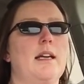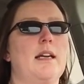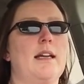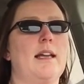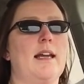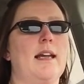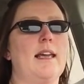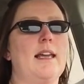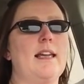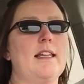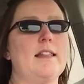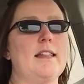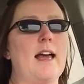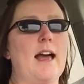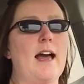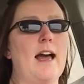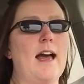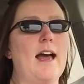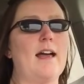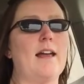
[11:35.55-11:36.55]
and I eat
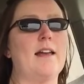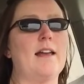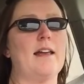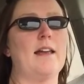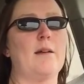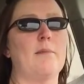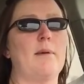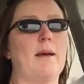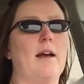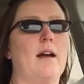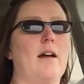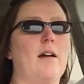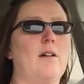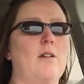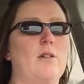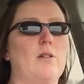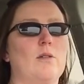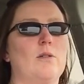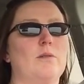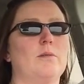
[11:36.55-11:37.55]
that at
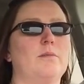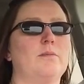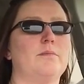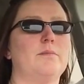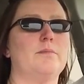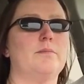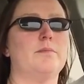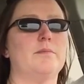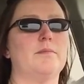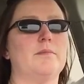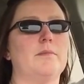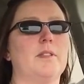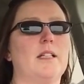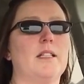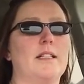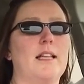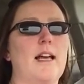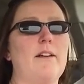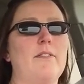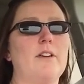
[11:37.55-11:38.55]
about
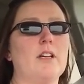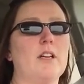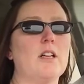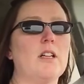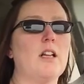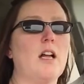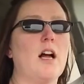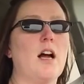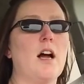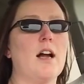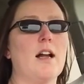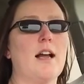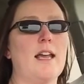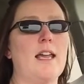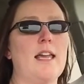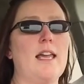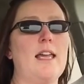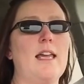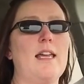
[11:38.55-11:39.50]
11 o'clock. I